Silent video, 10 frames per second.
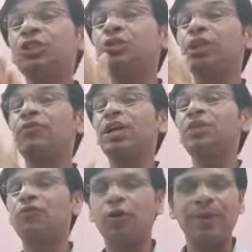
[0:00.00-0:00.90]
to
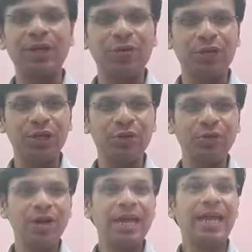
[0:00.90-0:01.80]
revenge from
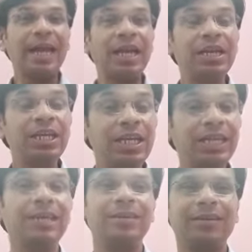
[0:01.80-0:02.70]
Antonio, and
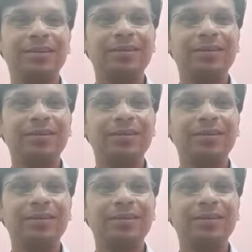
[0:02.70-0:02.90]
he